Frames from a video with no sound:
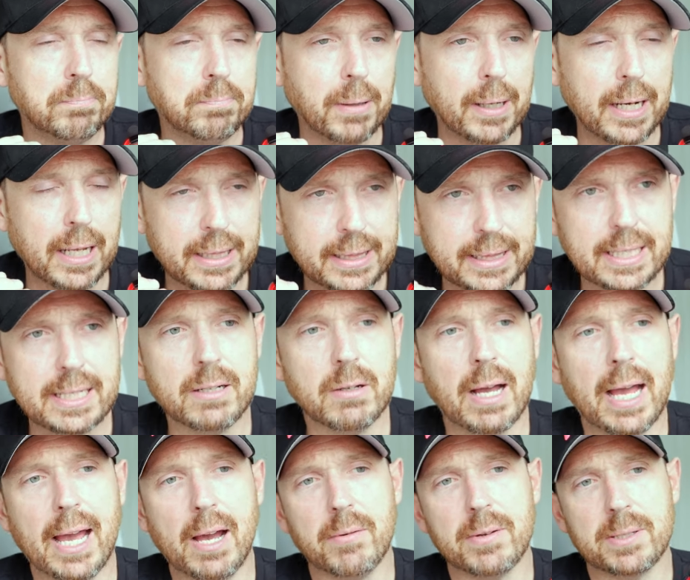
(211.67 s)
But I think
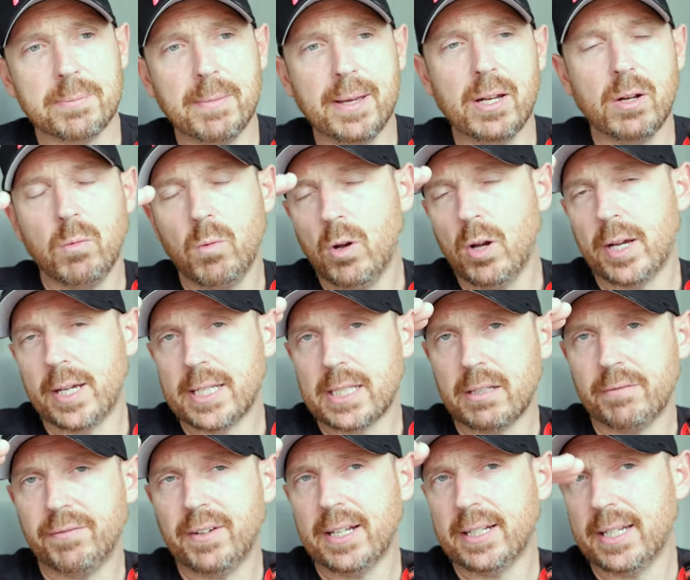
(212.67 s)
how it's meant to work is
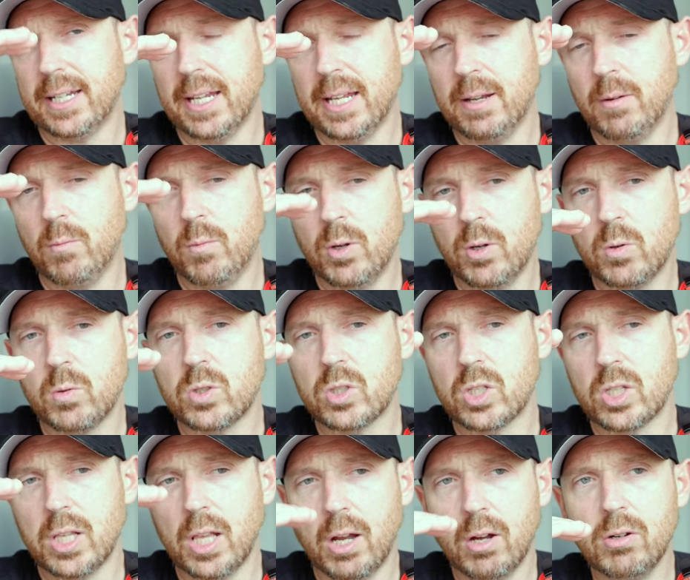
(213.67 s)
the fact that it will
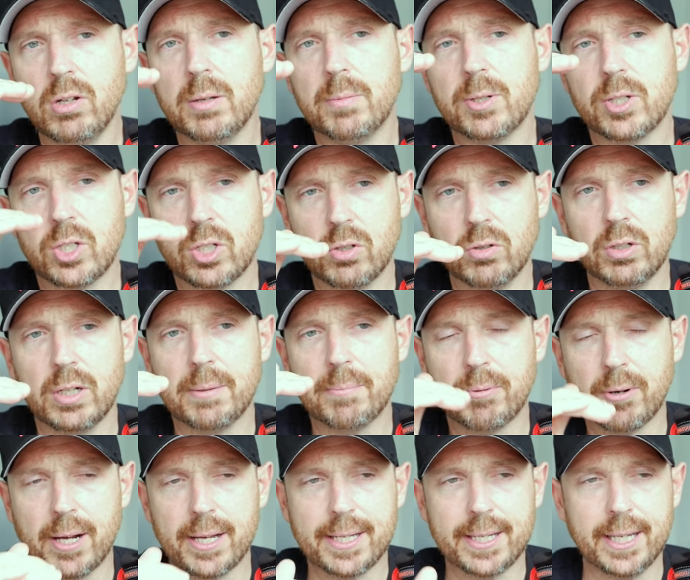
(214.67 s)
slowly but surely
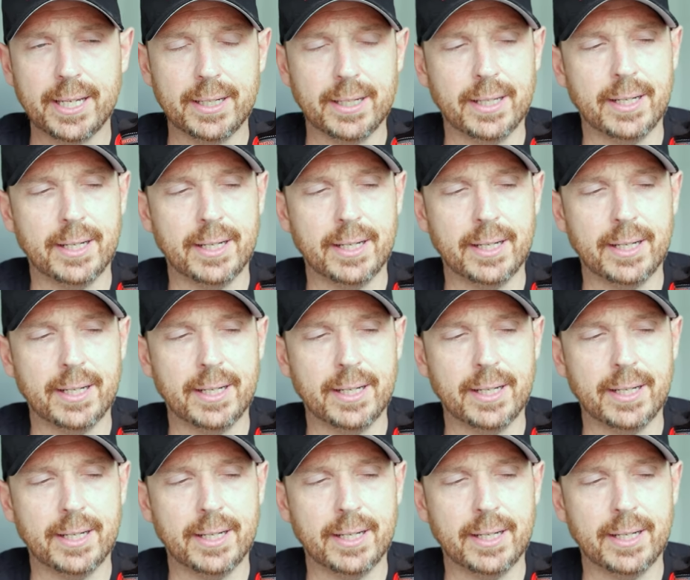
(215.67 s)
break in.